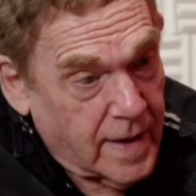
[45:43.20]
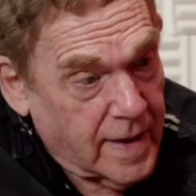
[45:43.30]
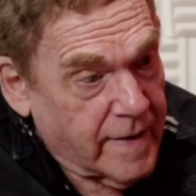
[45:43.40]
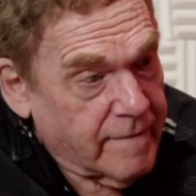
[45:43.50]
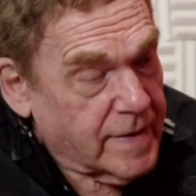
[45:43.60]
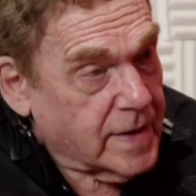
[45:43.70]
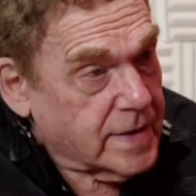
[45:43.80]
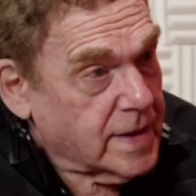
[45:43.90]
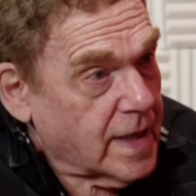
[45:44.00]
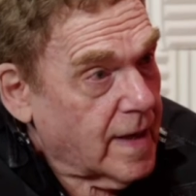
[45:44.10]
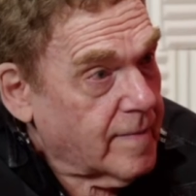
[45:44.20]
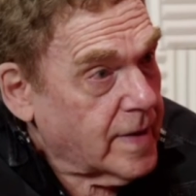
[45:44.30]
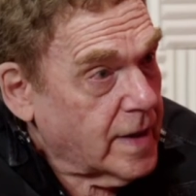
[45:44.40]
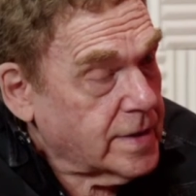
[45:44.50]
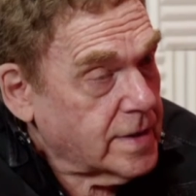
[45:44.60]
like everything, it's a
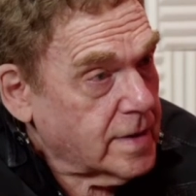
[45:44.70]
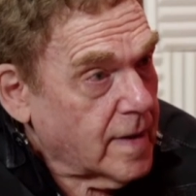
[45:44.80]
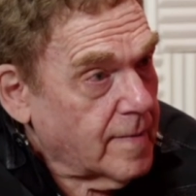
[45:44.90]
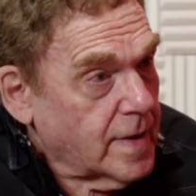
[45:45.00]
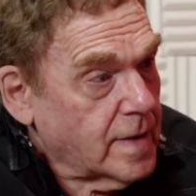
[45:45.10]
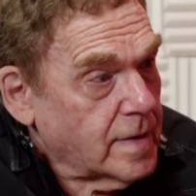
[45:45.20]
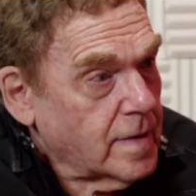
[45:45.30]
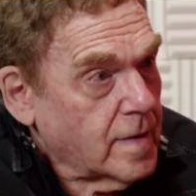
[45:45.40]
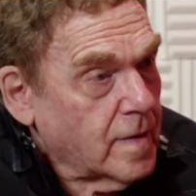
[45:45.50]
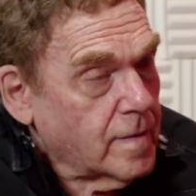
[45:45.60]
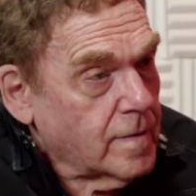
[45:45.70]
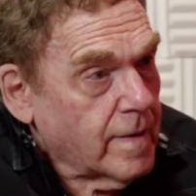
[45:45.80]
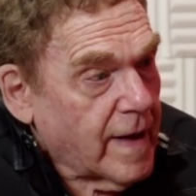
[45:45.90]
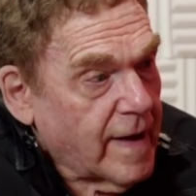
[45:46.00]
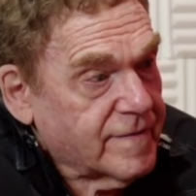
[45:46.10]
combination. I mean, you know, you
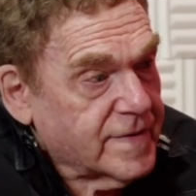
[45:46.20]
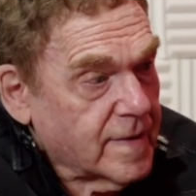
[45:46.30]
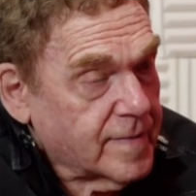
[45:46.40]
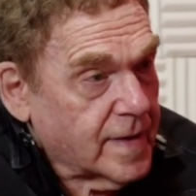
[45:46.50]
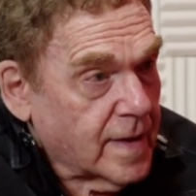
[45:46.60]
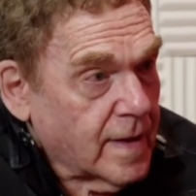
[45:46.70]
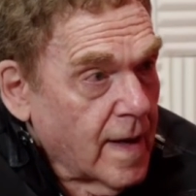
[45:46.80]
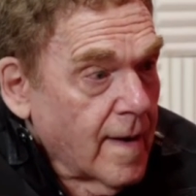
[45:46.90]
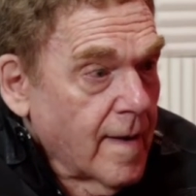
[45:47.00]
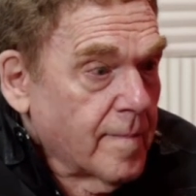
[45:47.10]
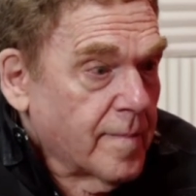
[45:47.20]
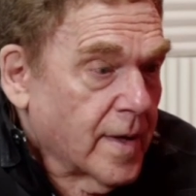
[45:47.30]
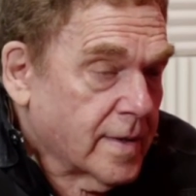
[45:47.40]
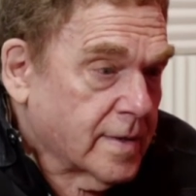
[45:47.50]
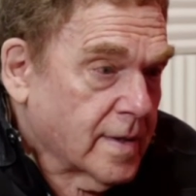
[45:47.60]
have something,
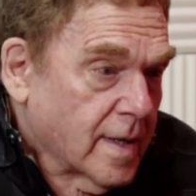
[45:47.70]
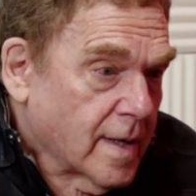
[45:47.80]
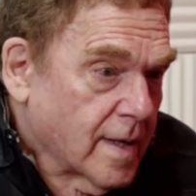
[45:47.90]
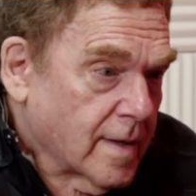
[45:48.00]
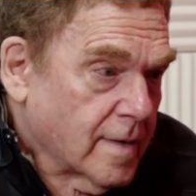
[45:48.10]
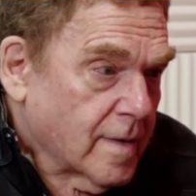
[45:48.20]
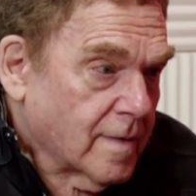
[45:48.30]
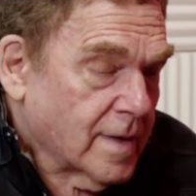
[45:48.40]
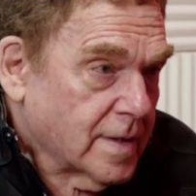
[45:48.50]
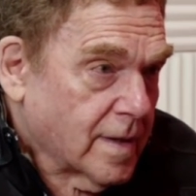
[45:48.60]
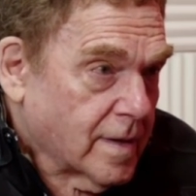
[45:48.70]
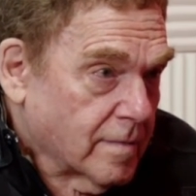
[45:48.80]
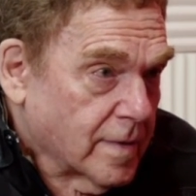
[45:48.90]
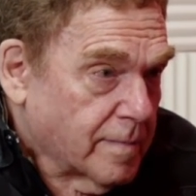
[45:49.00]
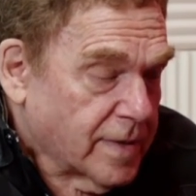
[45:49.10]
but, you know, like you
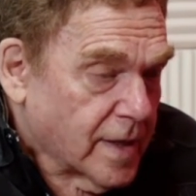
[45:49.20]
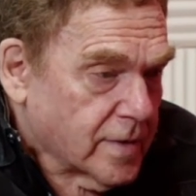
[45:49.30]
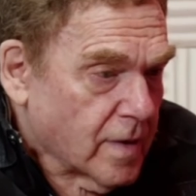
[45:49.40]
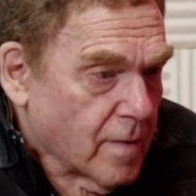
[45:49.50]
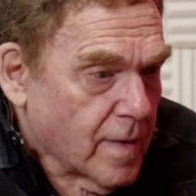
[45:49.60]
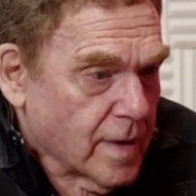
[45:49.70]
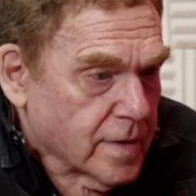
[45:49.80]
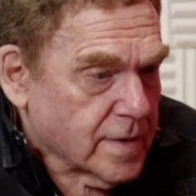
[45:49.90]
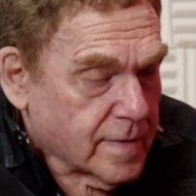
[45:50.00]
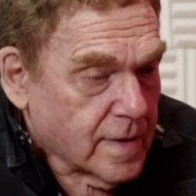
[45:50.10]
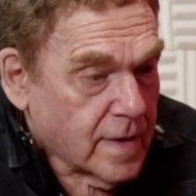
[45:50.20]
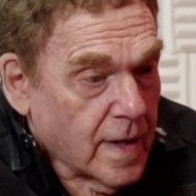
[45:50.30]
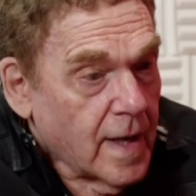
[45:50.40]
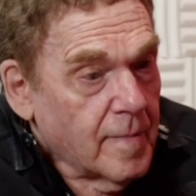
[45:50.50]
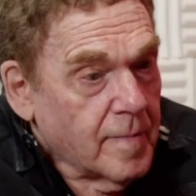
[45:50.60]
can really play guitar well or something.
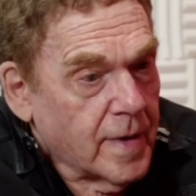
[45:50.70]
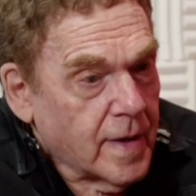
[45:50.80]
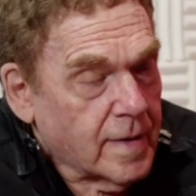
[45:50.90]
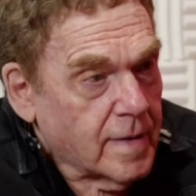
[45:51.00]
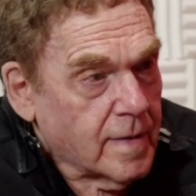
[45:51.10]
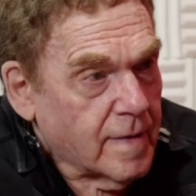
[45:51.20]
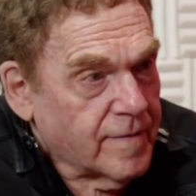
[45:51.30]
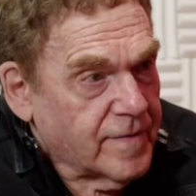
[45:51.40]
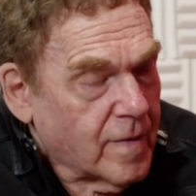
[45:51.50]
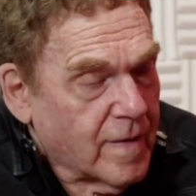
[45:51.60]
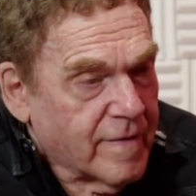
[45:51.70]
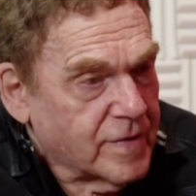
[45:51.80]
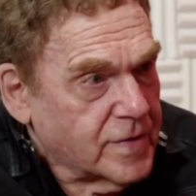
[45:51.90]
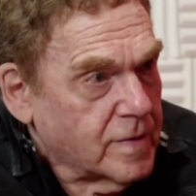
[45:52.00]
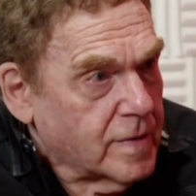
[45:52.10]
But, you know, if you don't
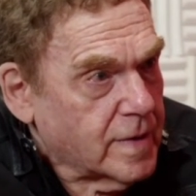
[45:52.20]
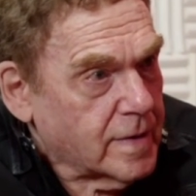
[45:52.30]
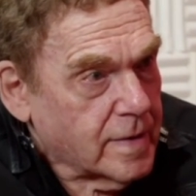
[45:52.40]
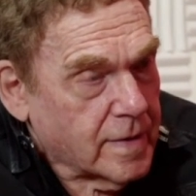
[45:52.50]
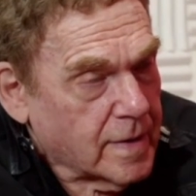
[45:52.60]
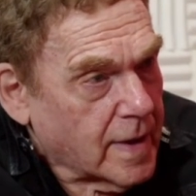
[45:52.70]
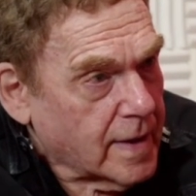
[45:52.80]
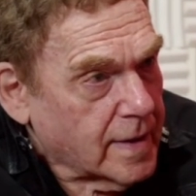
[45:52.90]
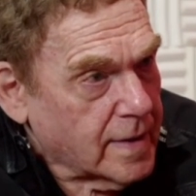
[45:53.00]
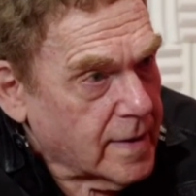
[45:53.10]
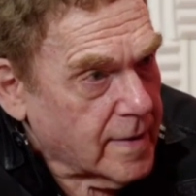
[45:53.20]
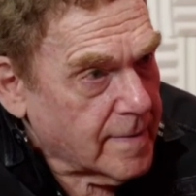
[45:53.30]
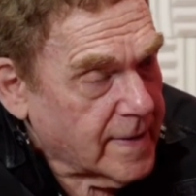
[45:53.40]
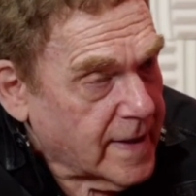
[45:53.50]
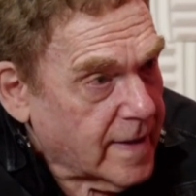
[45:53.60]
ever do it, you're not going to
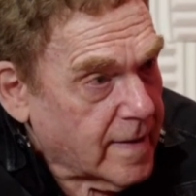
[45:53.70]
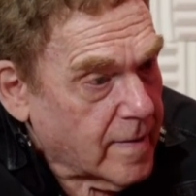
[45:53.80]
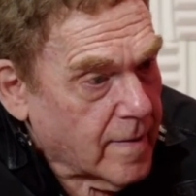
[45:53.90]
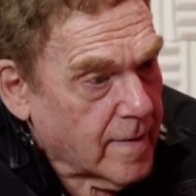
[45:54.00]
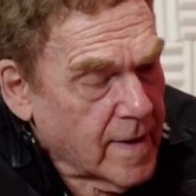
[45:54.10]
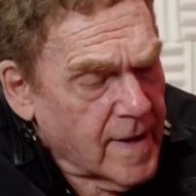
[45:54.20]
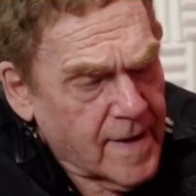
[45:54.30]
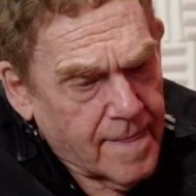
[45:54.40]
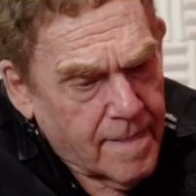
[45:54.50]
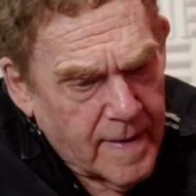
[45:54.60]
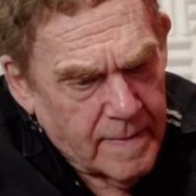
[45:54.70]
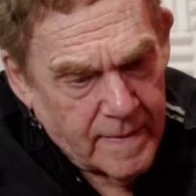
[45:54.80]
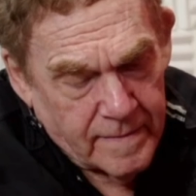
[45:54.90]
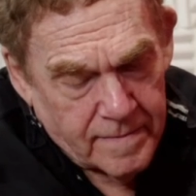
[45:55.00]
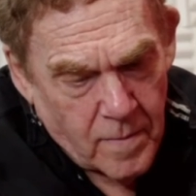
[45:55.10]
get it. Or maybe
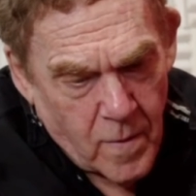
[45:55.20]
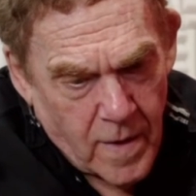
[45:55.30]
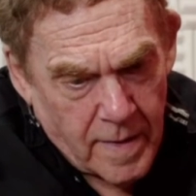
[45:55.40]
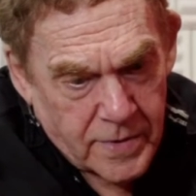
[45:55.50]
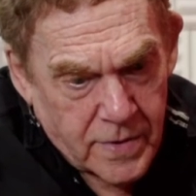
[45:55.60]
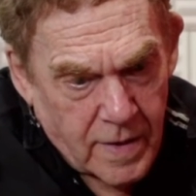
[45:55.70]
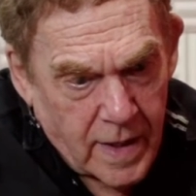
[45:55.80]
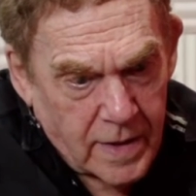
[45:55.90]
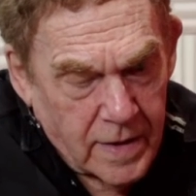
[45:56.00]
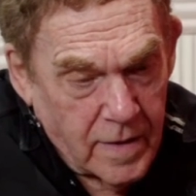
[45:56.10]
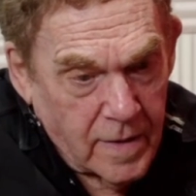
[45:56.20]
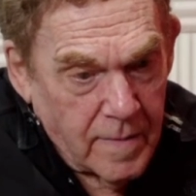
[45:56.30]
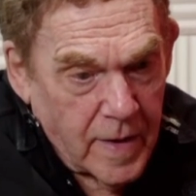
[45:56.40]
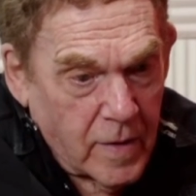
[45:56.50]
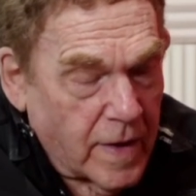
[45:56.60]
even more abstract, you
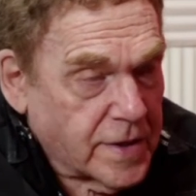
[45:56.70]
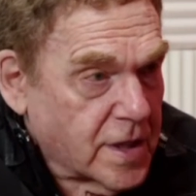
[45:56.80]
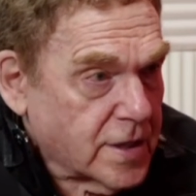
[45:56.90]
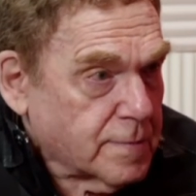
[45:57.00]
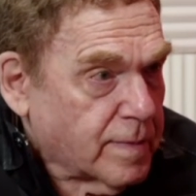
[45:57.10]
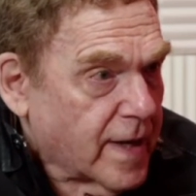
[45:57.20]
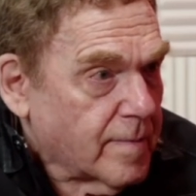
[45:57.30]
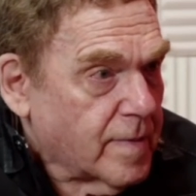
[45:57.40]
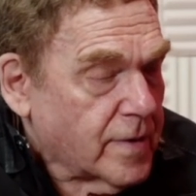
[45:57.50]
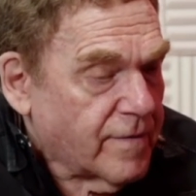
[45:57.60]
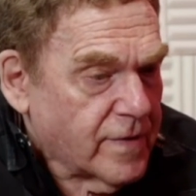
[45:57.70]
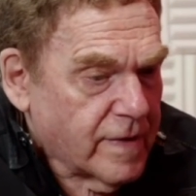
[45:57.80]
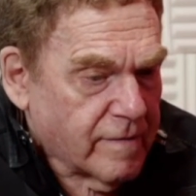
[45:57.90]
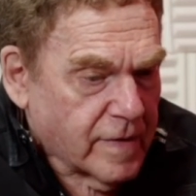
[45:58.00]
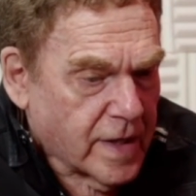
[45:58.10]
could be a great chess player, but if you
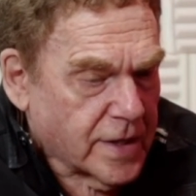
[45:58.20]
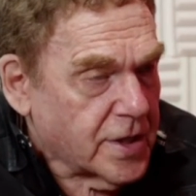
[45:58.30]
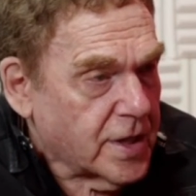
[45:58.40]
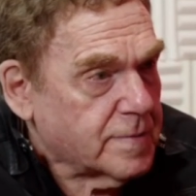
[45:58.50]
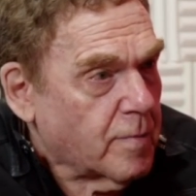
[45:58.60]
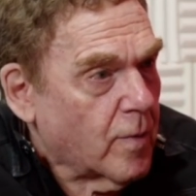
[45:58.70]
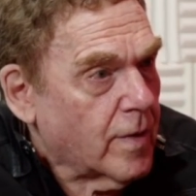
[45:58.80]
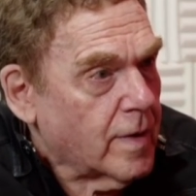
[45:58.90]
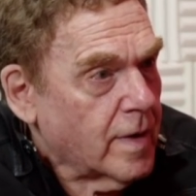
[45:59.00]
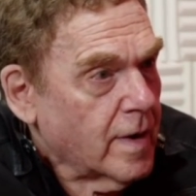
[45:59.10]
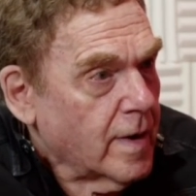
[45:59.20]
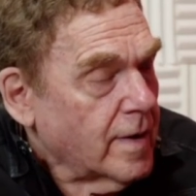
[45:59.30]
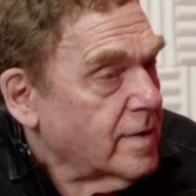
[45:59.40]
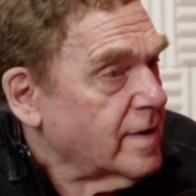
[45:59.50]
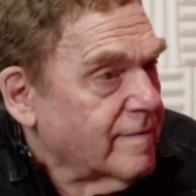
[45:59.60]
never get a chess board,
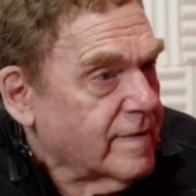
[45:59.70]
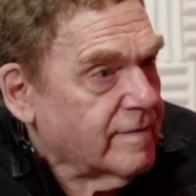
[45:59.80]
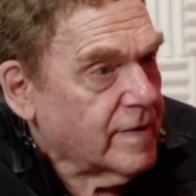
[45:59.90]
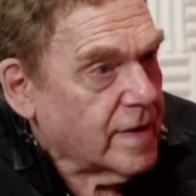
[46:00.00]
you're never even